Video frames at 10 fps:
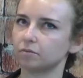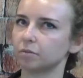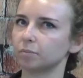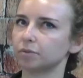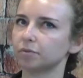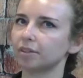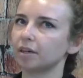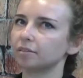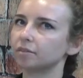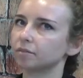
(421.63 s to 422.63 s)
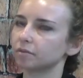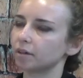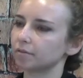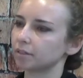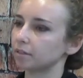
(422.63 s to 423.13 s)
it was between the ages of
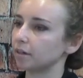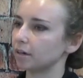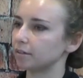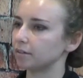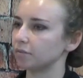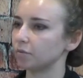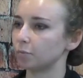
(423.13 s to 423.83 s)
17 and 18,